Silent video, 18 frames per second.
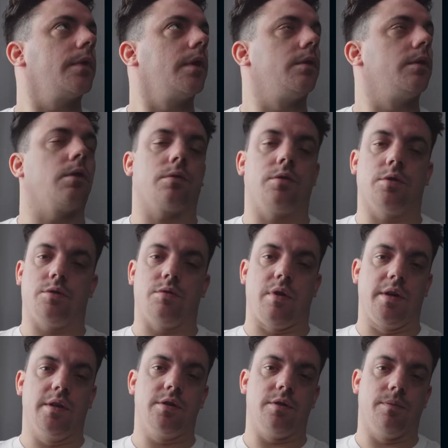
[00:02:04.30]
Doctor
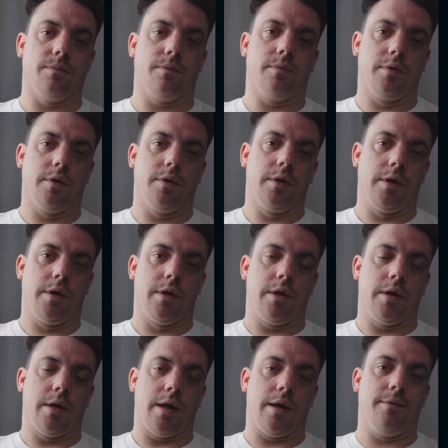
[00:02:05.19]
Strange
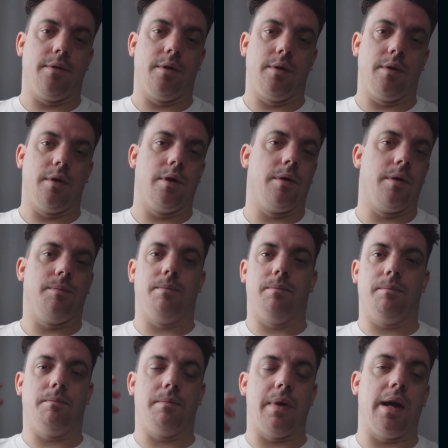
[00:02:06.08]
and the
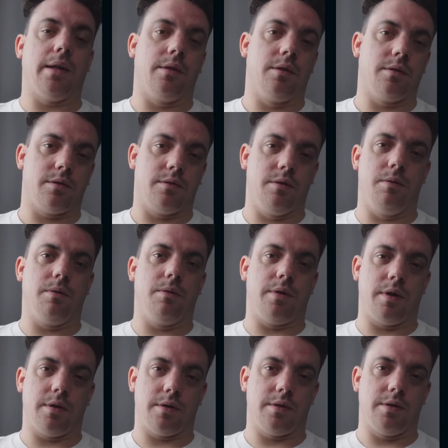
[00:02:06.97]
Madness
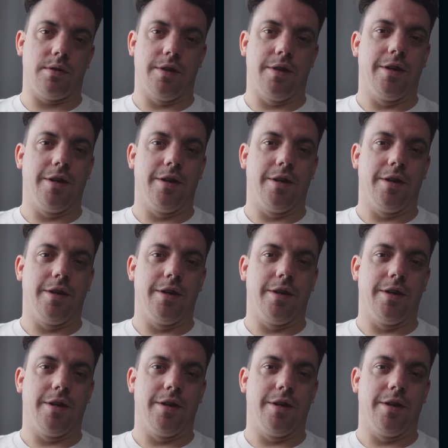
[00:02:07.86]
Universe.